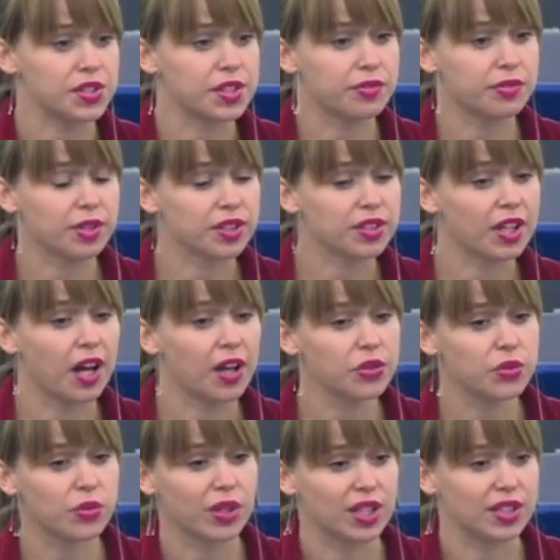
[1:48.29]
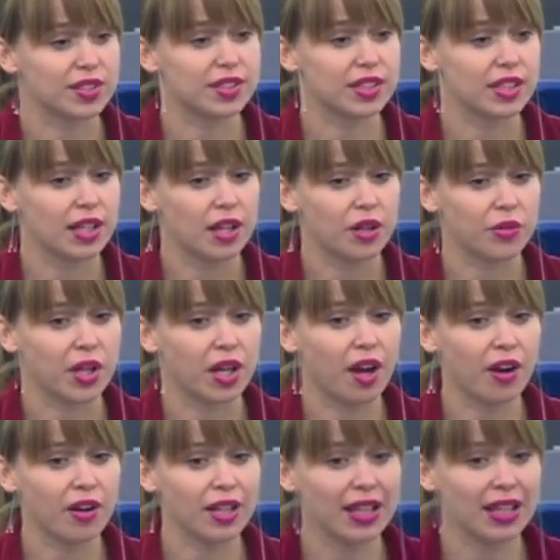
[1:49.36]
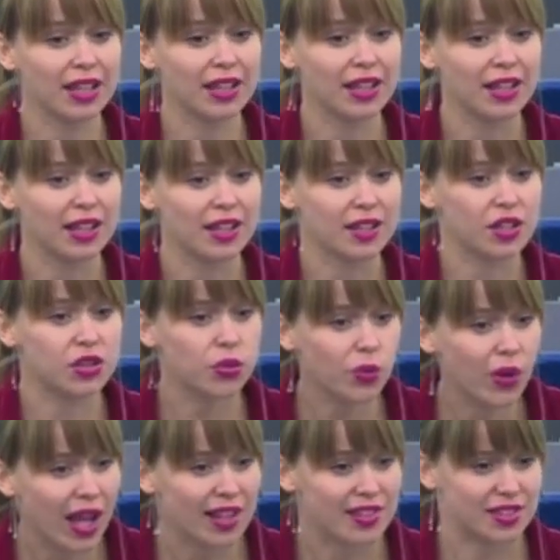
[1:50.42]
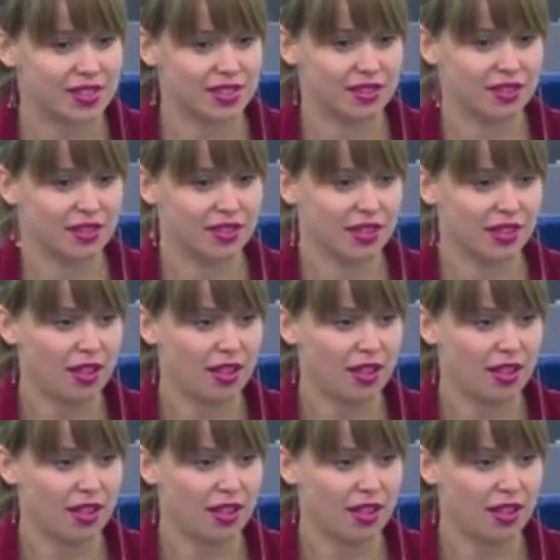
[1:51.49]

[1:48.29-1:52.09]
in different countries regarding the threats